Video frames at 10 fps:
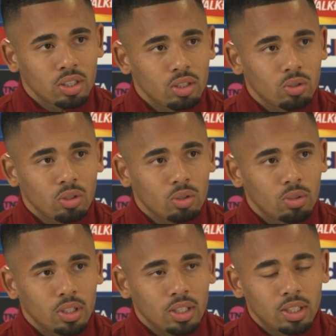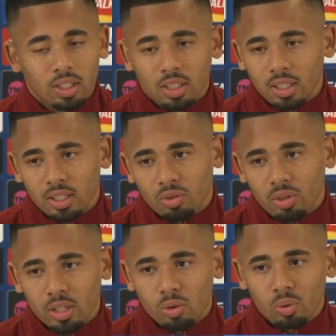you know, and then uh,
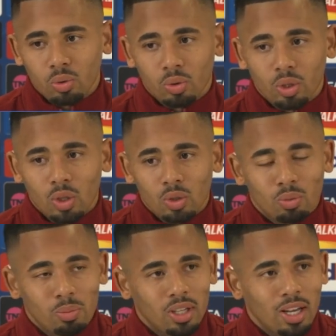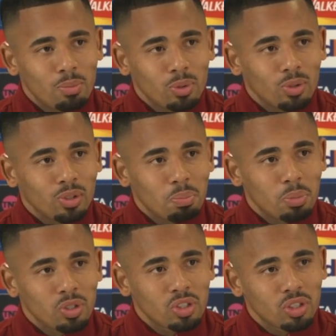try to to be happy on the
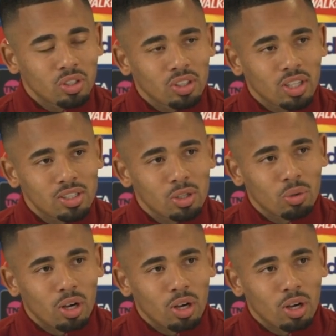pitch, that will